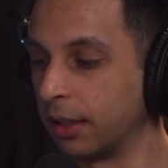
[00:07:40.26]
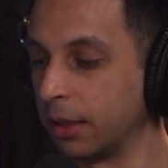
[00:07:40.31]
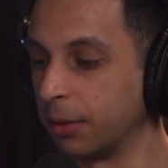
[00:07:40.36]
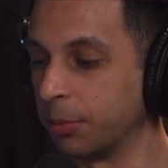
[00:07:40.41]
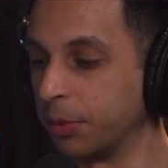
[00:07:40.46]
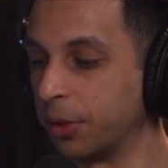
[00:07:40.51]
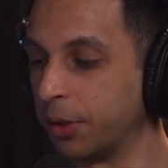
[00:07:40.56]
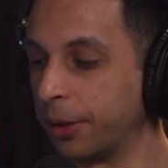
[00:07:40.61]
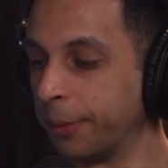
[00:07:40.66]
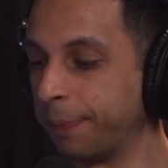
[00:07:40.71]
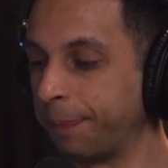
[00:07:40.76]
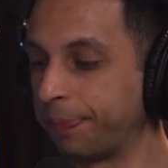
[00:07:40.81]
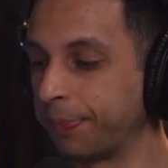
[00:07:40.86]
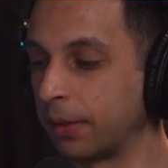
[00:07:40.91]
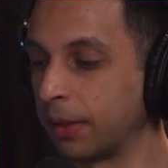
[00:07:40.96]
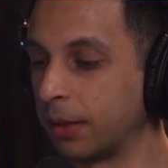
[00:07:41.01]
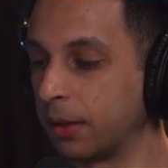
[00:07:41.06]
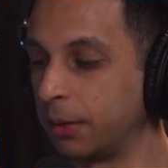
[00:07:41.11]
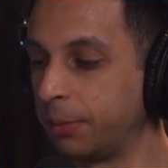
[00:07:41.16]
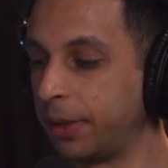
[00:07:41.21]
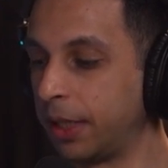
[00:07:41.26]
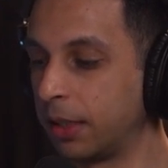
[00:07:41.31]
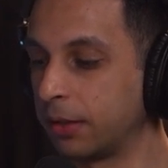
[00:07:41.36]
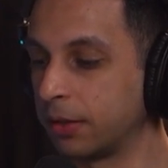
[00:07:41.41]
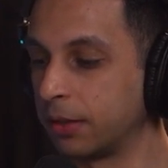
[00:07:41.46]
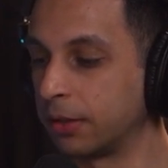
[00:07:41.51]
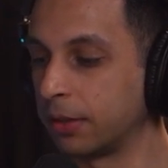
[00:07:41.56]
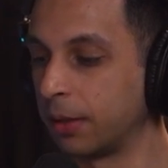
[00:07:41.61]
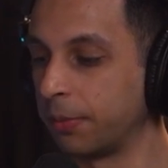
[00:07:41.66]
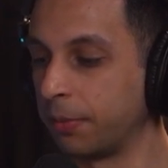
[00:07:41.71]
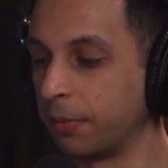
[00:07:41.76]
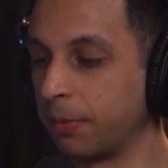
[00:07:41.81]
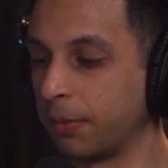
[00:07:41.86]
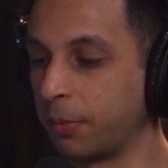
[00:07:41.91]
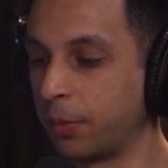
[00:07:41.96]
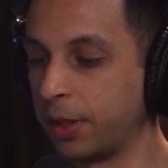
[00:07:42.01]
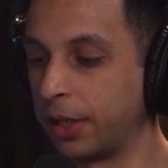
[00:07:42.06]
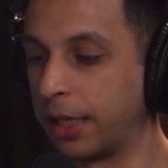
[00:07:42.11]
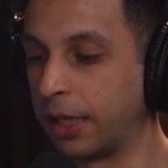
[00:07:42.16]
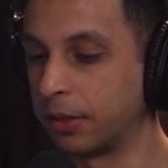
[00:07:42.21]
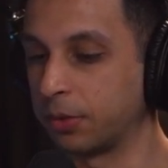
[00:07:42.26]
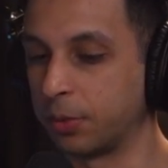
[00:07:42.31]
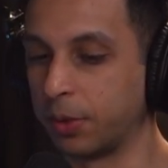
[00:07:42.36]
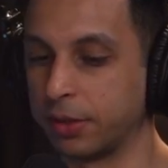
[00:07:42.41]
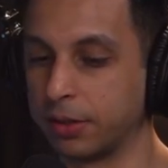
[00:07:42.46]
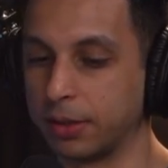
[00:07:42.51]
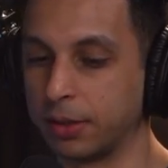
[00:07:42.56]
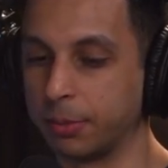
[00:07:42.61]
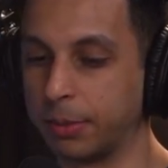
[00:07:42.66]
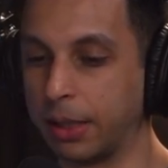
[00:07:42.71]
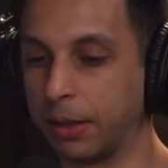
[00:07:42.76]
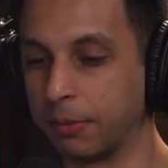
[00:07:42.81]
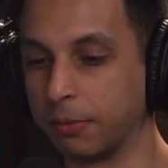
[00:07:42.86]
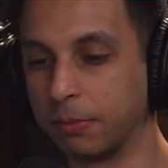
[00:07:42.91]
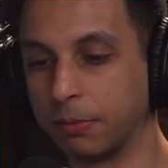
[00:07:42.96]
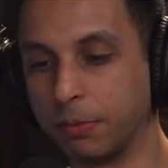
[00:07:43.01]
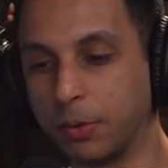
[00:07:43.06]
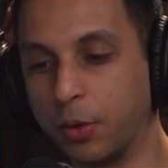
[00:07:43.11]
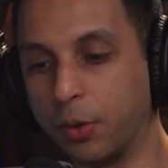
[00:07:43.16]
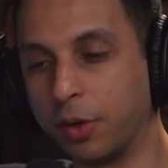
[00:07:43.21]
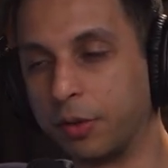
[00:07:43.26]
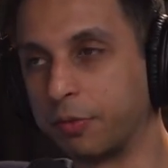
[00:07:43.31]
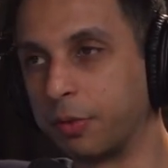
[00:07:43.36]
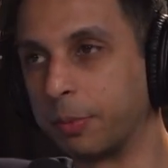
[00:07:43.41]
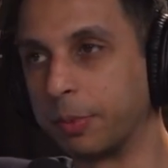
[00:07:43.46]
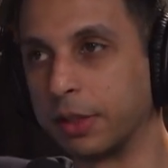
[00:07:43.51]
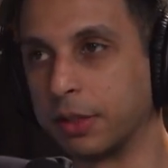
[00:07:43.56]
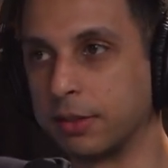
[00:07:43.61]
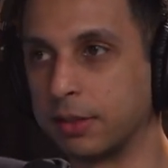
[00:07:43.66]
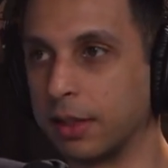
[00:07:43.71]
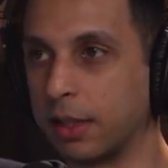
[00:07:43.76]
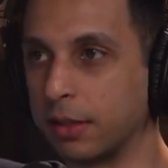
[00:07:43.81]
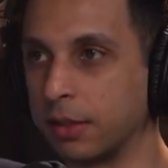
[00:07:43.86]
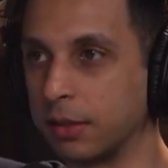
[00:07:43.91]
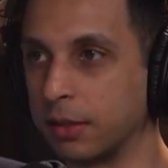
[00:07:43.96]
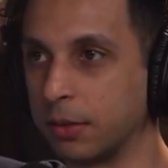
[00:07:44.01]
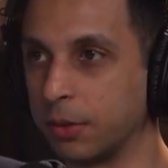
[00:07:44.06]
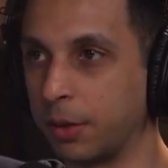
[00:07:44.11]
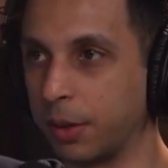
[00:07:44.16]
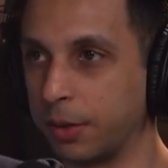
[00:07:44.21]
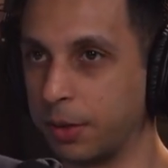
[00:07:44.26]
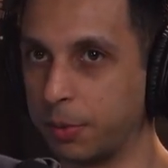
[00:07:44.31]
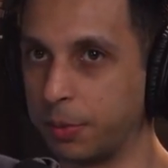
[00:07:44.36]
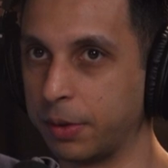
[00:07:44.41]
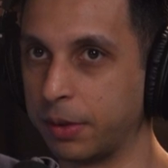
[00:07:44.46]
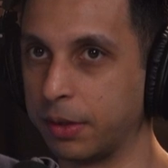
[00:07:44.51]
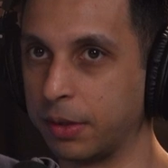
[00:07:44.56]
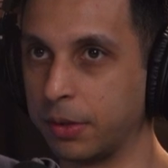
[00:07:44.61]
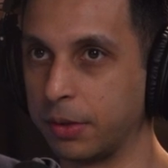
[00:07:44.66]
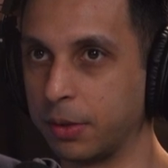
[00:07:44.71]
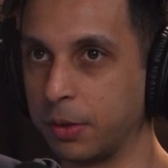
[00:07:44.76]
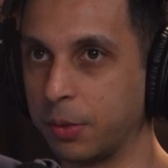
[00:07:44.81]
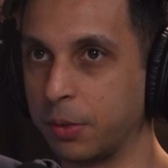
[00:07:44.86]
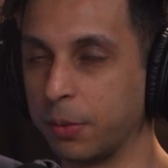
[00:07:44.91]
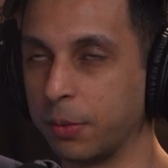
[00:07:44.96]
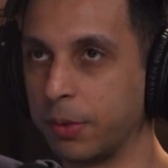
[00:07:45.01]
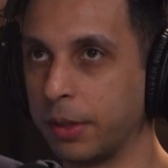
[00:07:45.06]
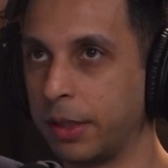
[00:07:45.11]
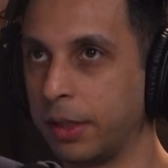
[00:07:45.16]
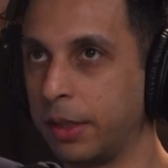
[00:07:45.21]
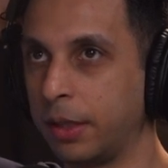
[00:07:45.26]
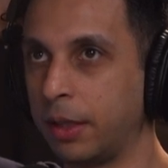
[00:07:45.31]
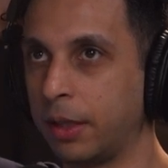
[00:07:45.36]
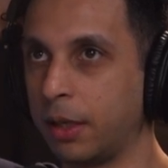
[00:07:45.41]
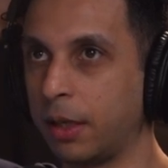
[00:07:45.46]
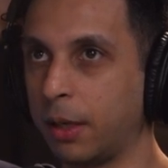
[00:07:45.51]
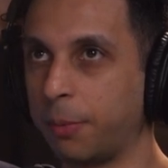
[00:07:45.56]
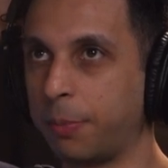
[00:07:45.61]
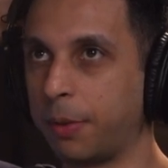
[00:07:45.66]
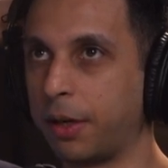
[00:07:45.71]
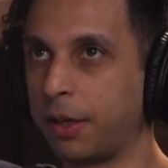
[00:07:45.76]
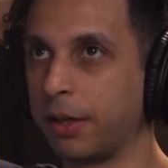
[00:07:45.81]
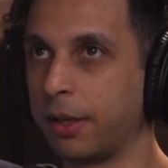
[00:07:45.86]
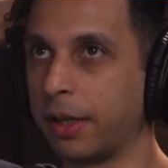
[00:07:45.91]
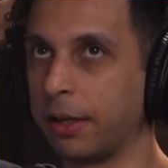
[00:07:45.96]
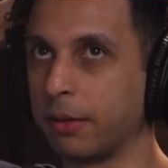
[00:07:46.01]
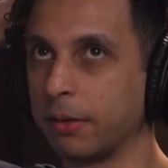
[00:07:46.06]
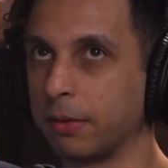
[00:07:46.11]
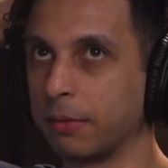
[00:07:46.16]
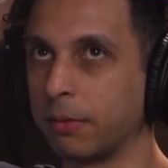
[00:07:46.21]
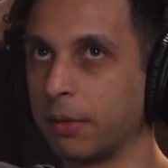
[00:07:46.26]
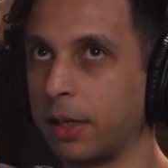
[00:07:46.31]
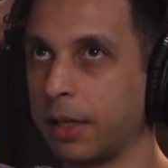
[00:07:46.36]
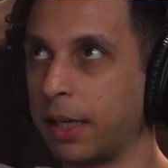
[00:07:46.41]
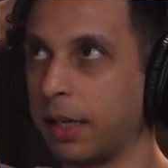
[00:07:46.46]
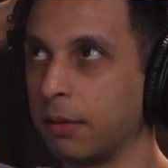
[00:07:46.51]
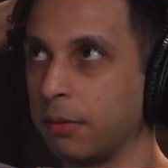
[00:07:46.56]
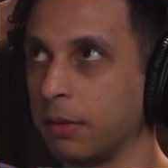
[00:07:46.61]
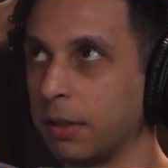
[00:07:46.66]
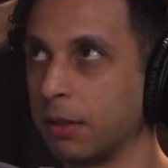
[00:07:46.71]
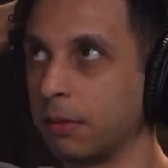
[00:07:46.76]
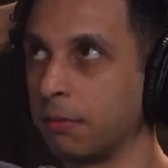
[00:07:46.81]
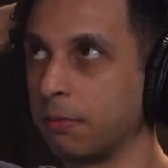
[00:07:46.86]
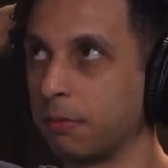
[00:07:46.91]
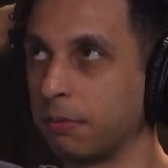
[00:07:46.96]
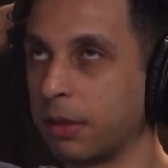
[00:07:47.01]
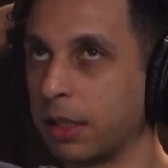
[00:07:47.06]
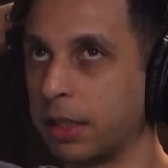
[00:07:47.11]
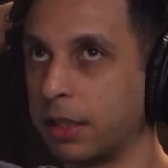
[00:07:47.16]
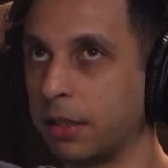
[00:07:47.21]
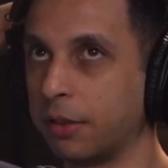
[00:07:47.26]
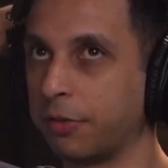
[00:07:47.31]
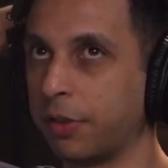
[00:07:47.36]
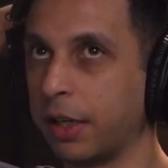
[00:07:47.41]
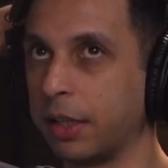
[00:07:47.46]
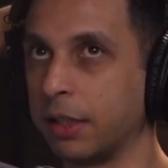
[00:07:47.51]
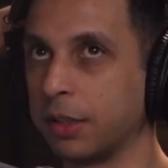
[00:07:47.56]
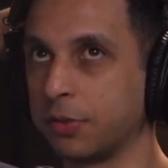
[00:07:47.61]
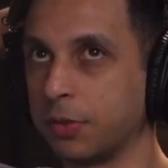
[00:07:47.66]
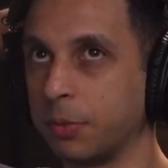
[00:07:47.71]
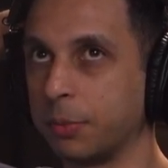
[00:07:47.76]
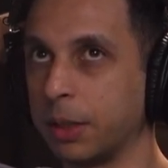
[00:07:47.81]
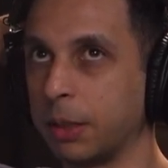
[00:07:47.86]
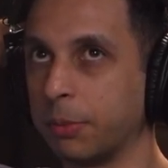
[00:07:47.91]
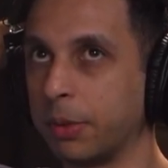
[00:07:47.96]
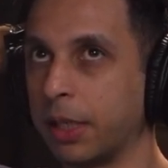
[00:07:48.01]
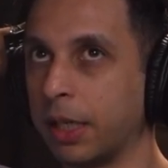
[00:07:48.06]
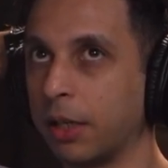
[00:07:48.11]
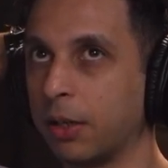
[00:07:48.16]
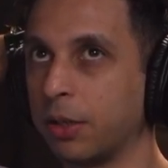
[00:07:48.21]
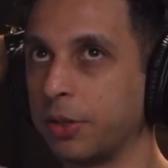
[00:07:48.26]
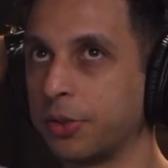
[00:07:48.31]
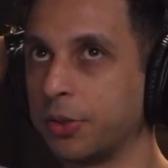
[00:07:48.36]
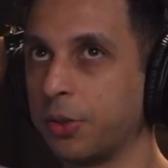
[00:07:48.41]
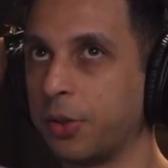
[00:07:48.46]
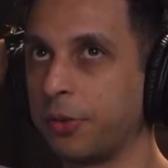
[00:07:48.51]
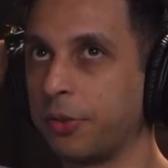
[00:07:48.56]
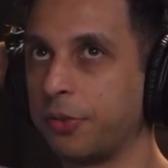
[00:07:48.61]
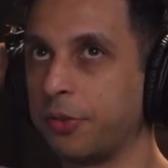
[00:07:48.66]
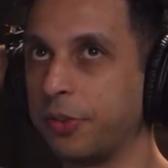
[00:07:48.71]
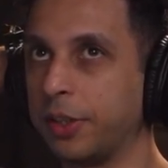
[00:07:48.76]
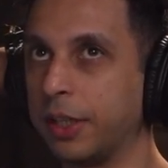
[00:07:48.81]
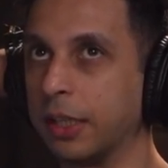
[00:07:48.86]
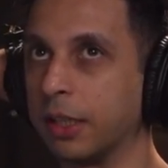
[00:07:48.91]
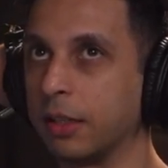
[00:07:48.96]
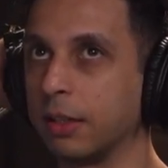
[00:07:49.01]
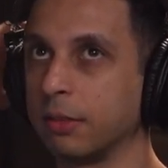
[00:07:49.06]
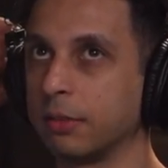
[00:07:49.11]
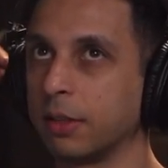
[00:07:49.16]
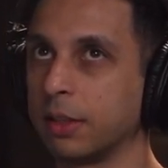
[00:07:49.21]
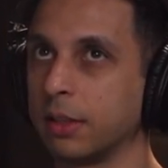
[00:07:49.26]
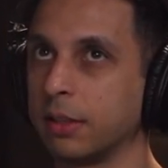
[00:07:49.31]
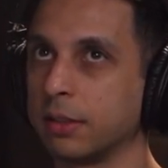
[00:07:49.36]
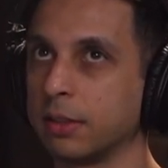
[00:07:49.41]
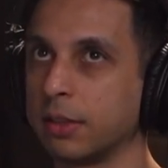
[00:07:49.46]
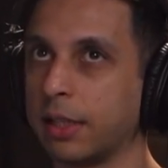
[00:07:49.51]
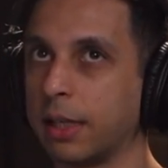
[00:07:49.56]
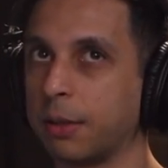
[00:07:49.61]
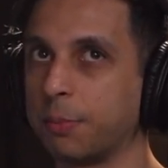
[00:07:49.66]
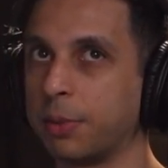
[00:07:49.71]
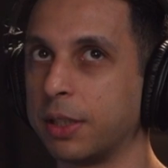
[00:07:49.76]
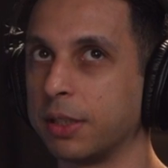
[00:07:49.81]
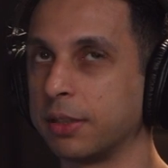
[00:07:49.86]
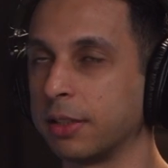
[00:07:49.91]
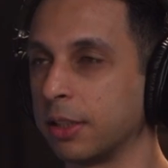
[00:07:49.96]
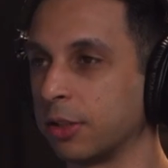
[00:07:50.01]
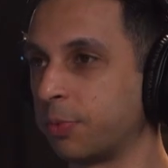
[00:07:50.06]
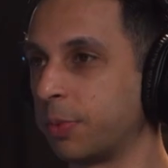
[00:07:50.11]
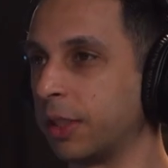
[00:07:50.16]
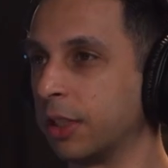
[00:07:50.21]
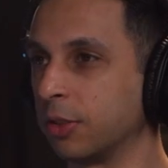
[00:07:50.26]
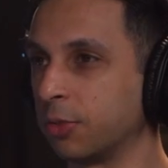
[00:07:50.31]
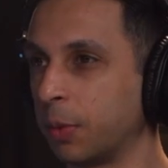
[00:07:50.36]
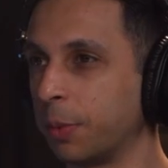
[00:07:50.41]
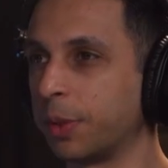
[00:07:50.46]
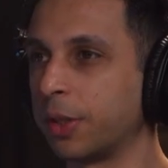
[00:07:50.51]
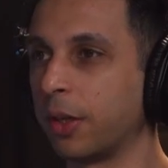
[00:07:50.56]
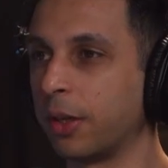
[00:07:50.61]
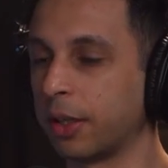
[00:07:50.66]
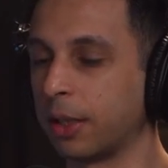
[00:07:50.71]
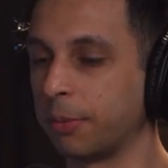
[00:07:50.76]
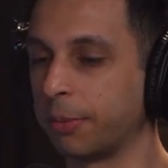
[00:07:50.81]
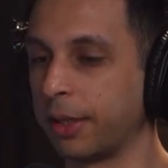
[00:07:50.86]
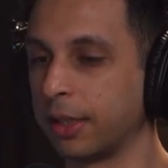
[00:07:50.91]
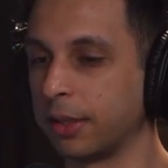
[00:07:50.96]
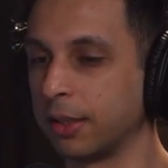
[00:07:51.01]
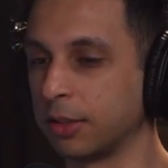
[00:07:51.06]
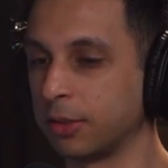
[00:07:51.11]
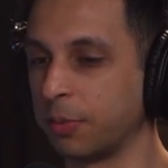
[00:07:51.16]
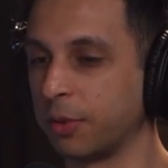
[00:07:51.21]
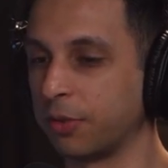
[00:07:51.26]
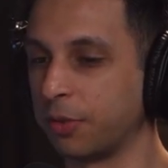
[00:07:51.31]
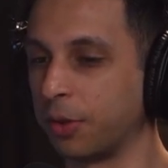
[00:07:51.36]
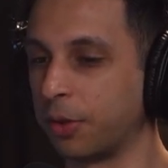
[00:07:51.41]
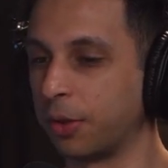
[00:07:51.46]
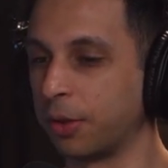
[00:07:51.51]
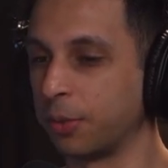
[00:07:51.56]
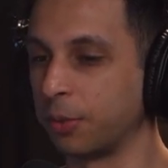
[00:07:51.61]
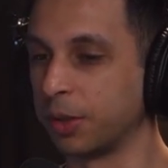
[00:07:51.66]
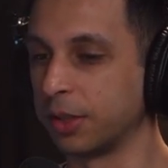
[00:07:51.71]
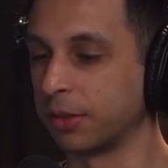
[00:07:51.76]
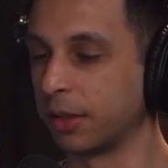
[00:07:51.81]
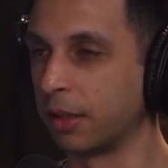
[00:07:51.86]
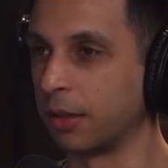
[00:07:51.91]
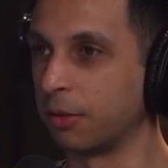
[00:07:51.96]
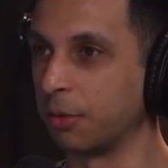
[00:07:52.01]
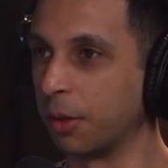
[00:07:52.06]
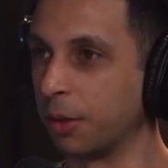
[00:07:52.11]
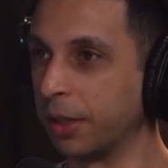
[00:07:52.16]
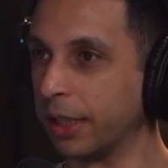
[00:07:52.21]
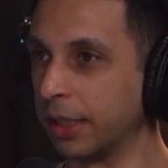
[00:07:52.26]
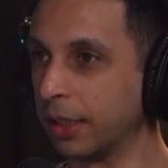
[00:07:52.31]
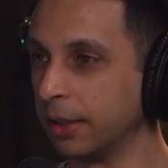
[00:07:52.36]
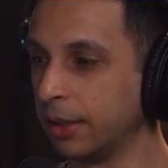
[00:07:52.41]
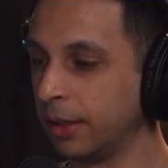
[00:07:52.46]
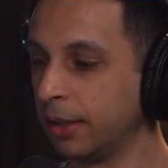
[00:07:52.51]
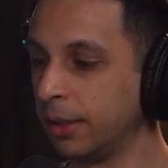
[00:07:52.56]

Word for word: anymore. Let me ask you one last question about going from consultant to entrepreneur too. A part of that, again, you can clarify this for me, but I also feel, and this is like personal experience, we were talking about this before we started rolling,